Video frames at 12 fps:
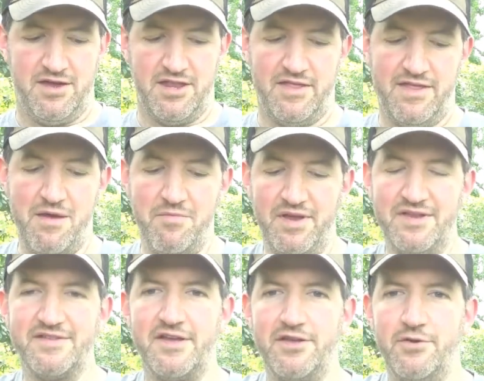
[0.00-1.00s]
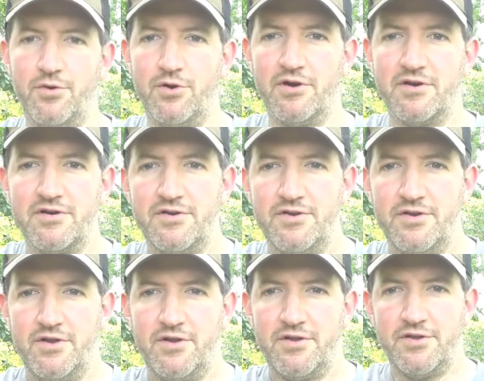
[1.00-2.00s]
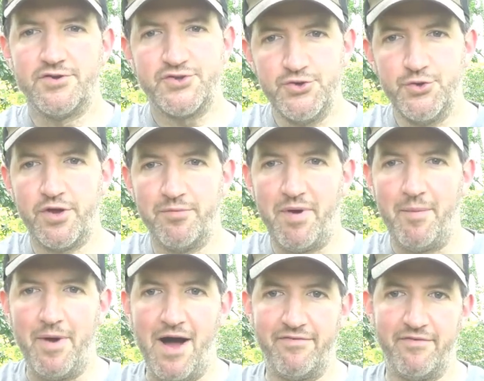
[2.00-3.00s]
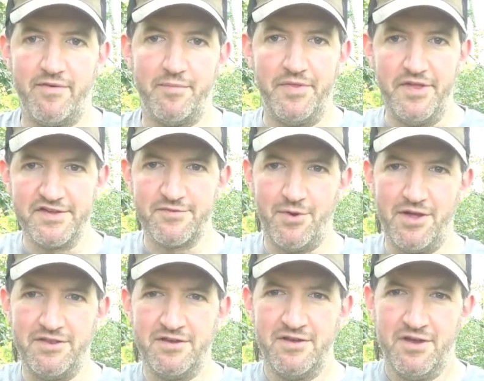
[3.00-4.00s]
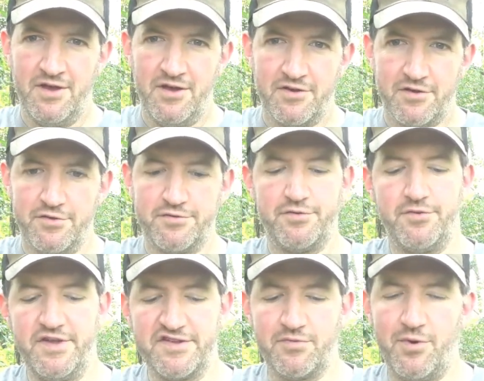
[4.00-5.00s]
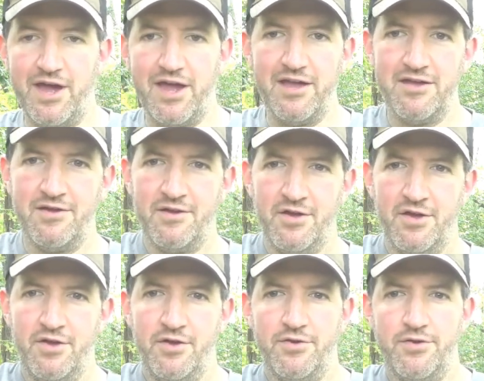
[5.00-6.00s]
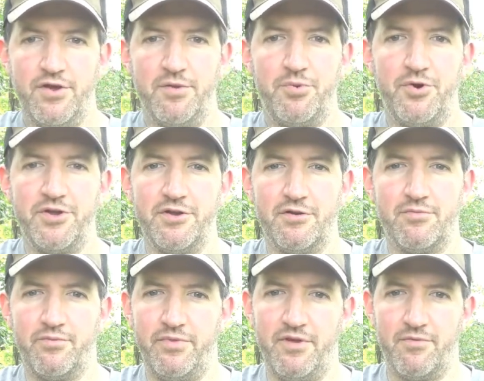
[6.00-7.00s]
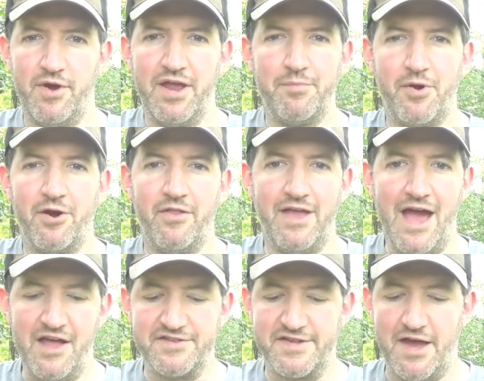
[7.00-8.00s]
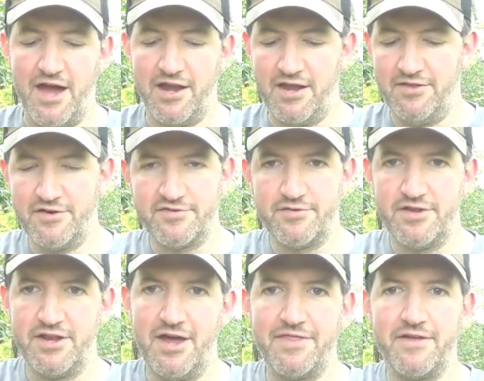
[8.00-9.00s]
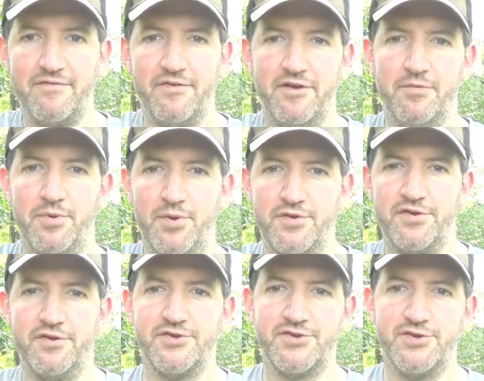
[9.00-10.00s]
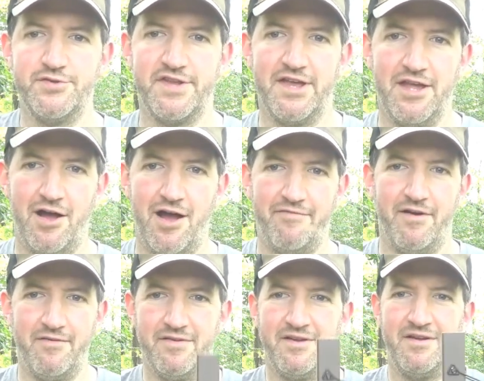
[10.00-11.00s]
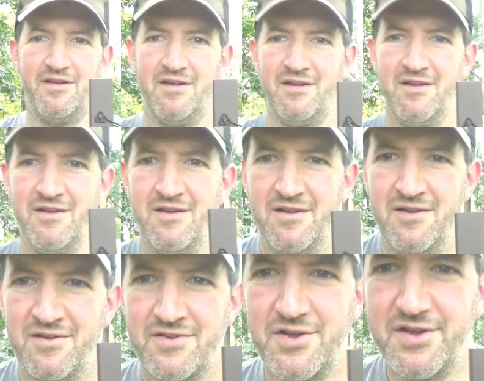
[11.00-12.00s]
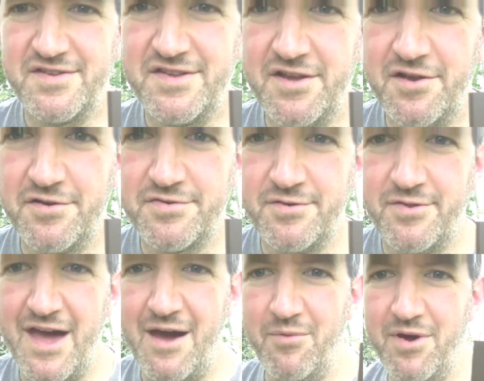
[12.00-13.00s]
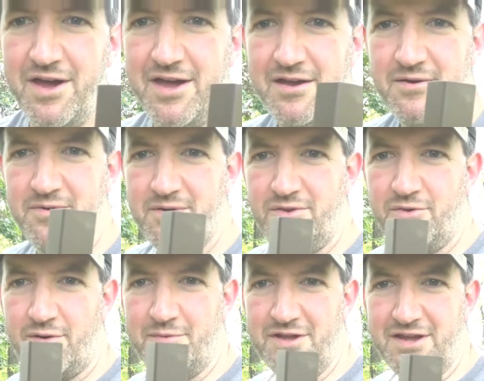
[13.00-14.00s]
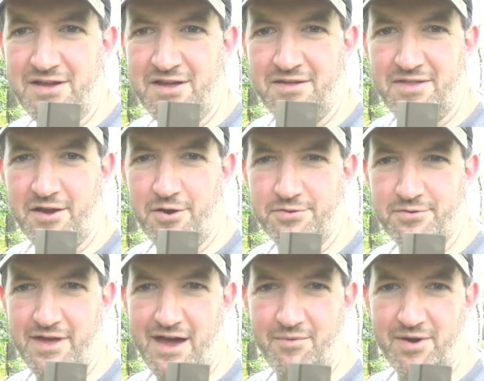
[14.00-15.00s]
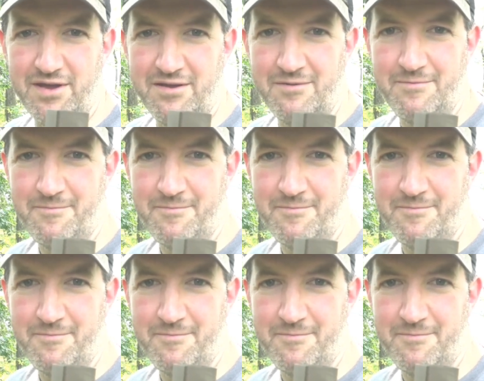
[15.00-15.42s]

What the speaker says: And then that means that your shoe could bump off of it. But this one goes through this way. You can put the ring part on the outside, and there's really nothing for your boots or your shoes to hit off of. So you can see it goes through that way, and normally they go through that way.